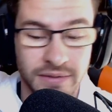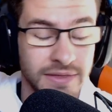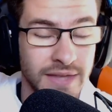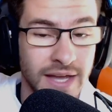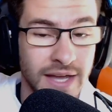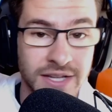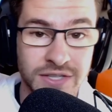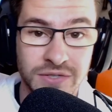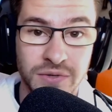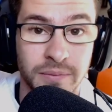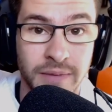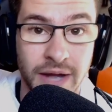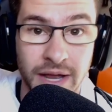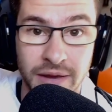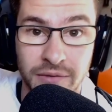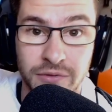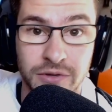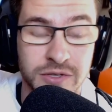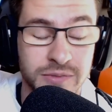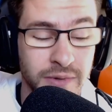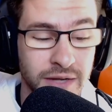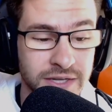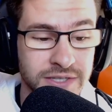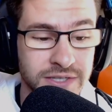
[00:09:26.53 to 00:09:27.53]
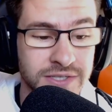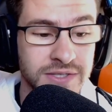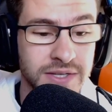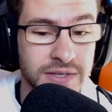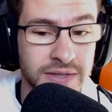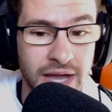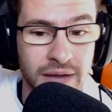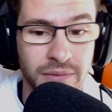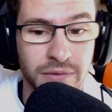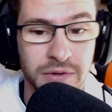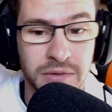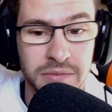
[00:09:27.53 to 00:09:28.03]
that's what my response to
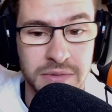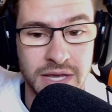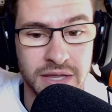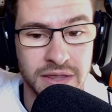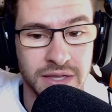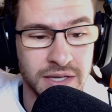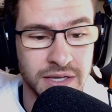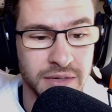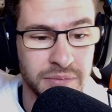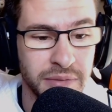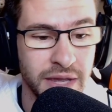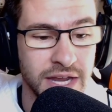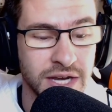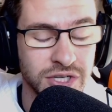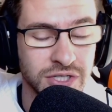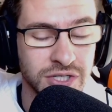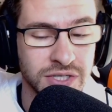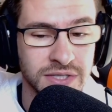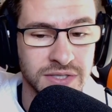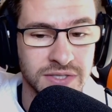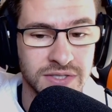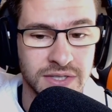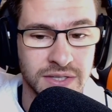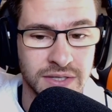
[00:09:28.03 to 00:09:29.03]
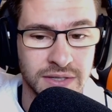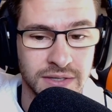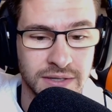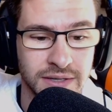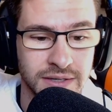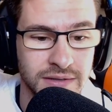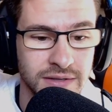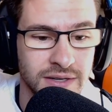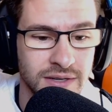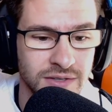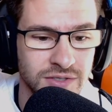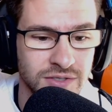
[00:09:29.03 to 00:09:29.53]
that would be. I think patience and
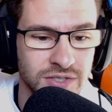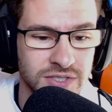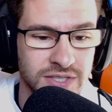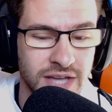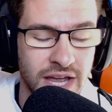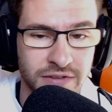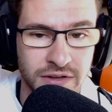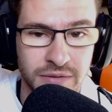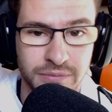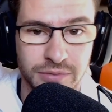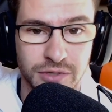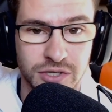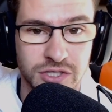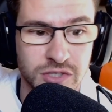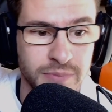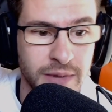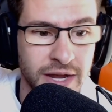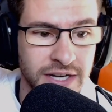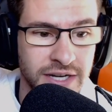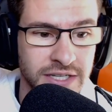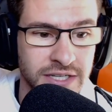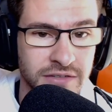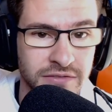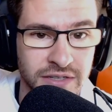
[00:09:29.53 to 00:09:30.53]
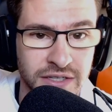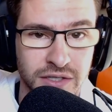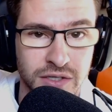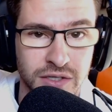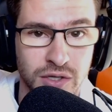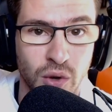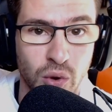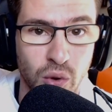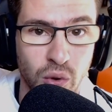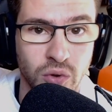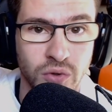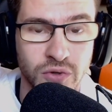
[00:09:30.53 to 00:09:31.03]
just having perspective and
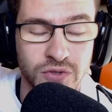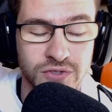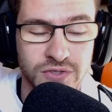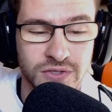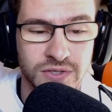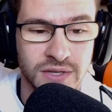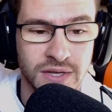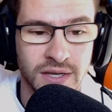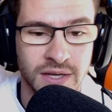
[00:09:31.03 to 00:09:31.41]
goals,